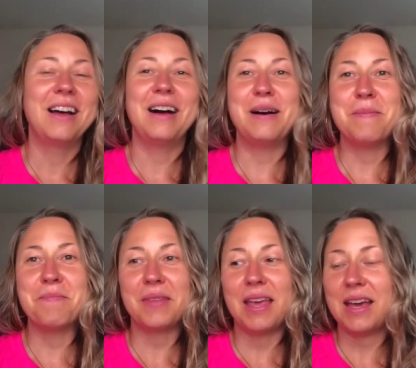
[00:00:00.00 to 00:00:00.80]
Um,
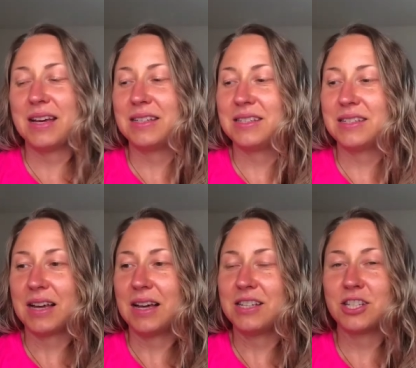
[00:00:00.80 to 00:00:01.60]
and
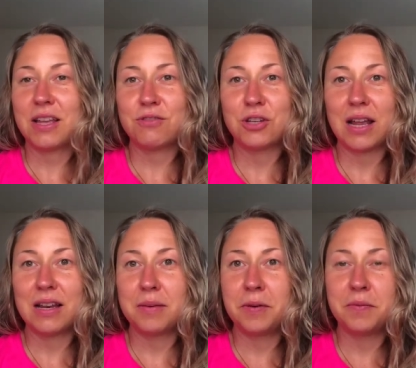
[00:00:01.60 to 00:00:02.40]
I just have to get a
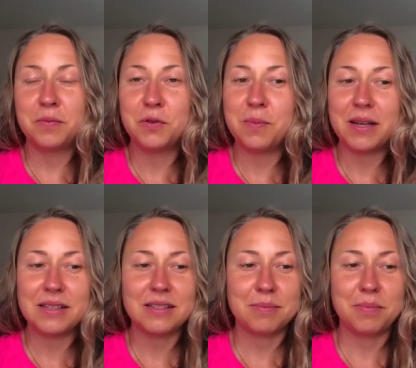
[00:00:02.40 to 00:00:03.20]
little bit of
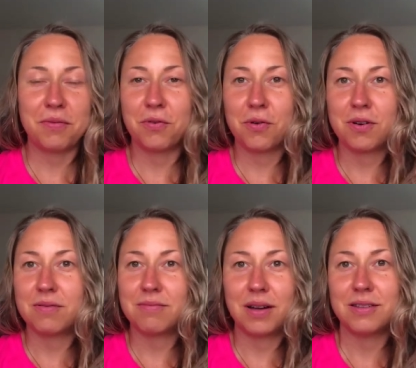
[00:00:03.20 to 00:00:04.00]
movement before
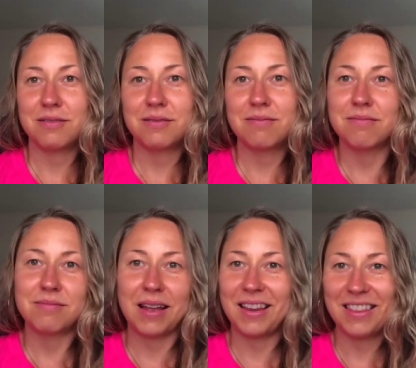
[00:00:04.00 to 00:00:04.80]
I do
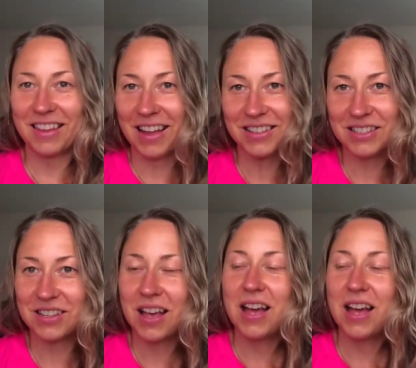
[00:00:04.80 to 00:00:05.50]
anything else.